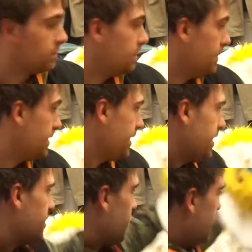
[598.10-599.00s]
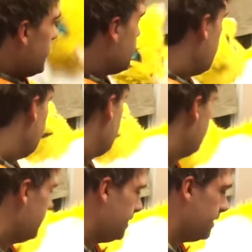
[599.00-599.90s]
makes it easier to take off
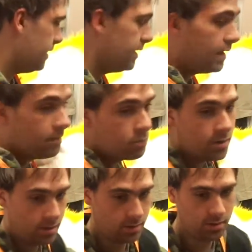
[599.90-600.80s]
and breathe.